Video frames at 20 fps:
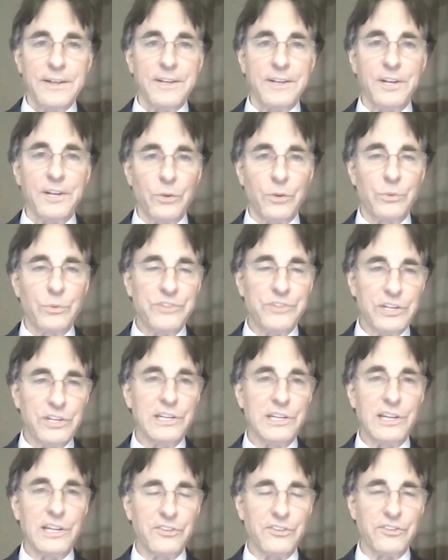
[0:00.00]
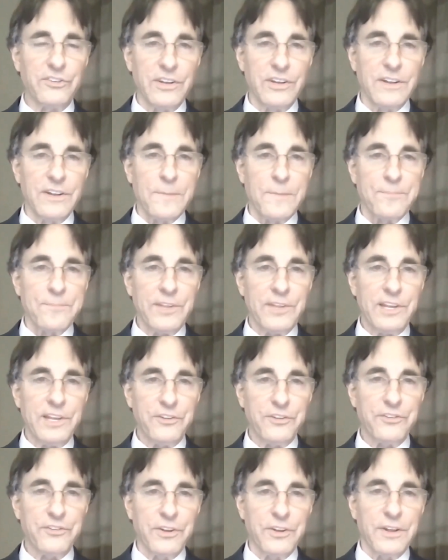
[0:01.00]
You know, resilience
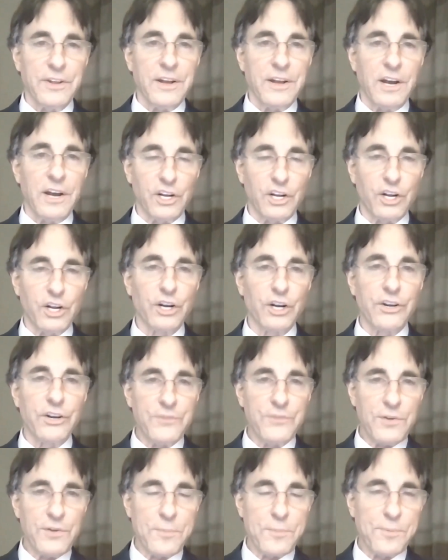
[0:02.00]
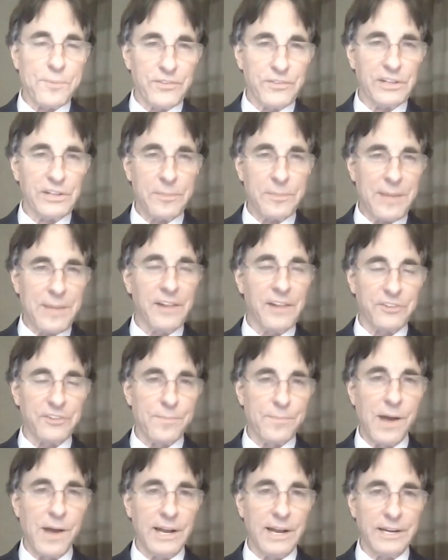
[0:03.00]
is occurred. If you have a perfectly balanced
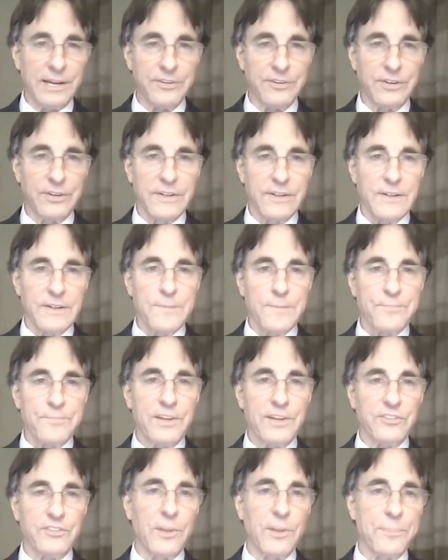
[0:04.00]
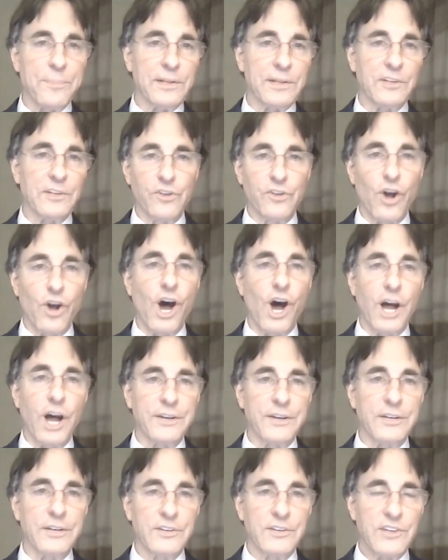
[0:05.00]
mind and something is
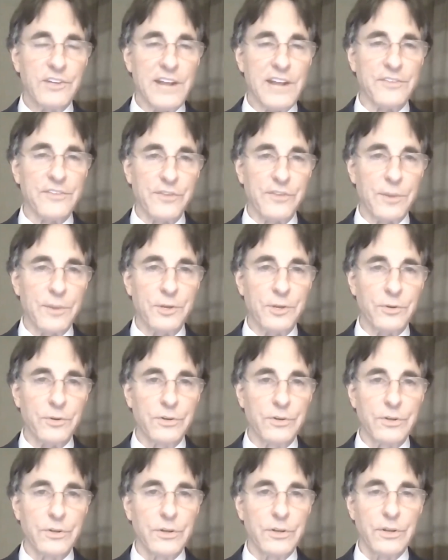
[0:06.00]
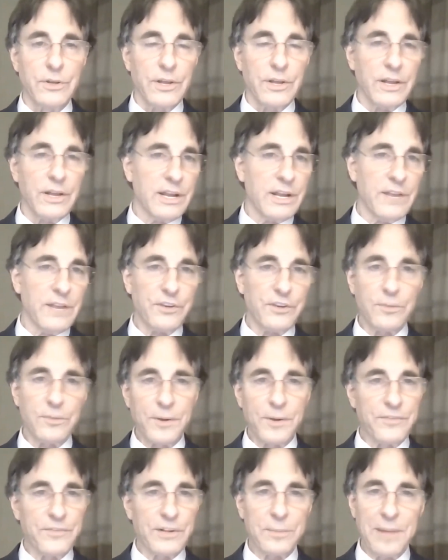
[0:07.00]
gone, taken from you, if it's a
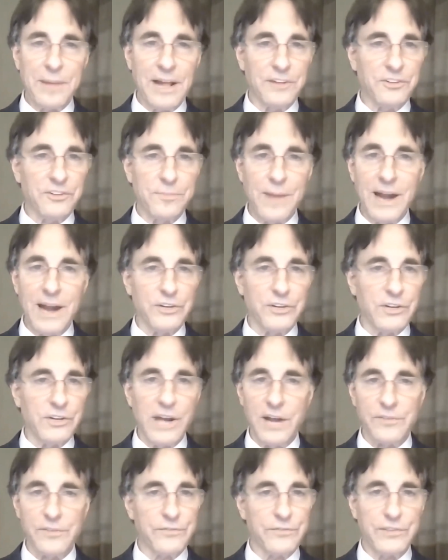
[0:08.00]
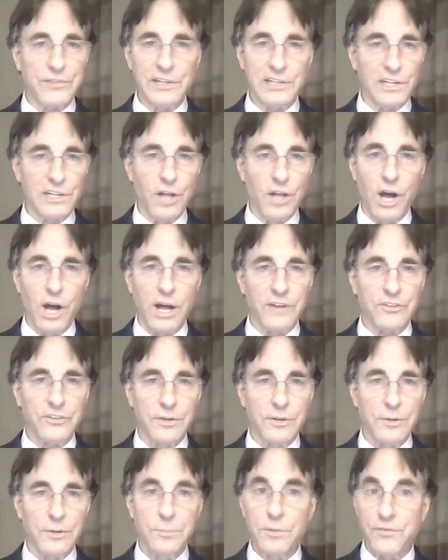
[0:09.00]
perfect balanced mind, you're not feeling a
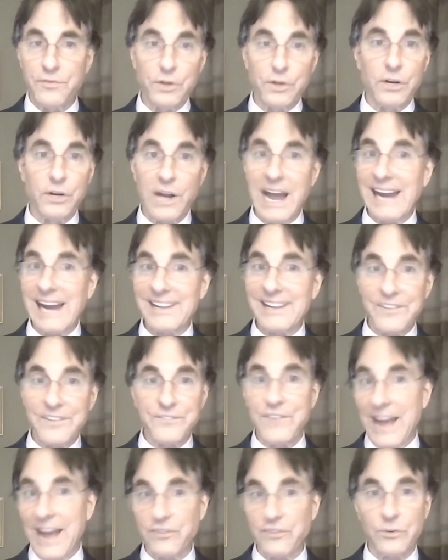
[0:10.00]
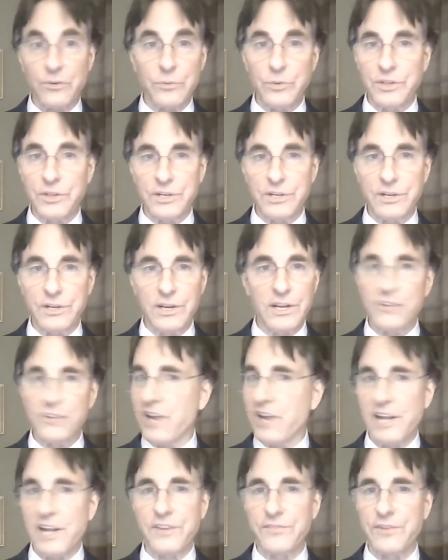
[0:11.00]
loss. But if you're highly infatuated with it and it's
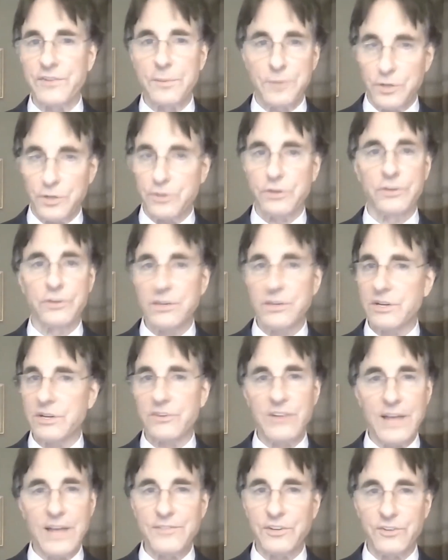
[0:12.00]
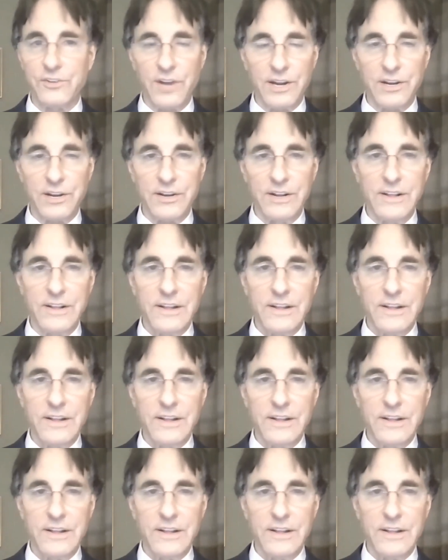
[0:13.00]
taken from you, you're, you're devastated.